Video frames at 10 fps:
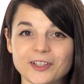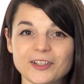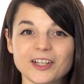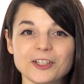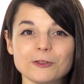
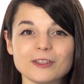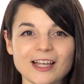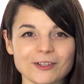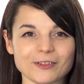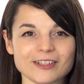learning a new
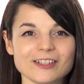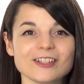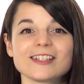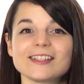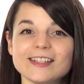language,
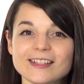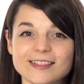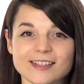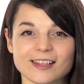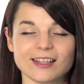it's easy
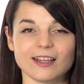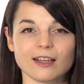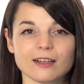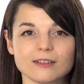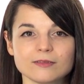to
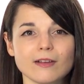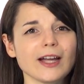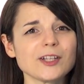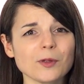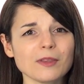think,
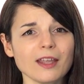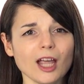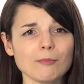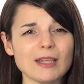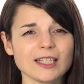I don't think
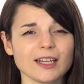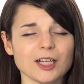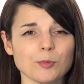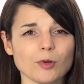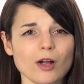I'm making
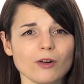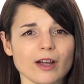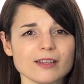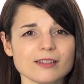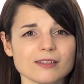any
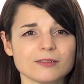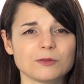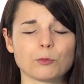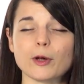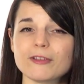progress.
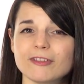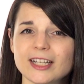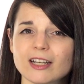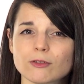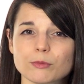What if I
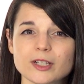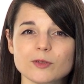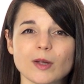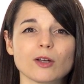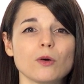never reach
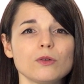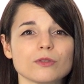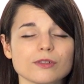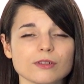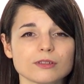my
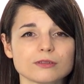goals?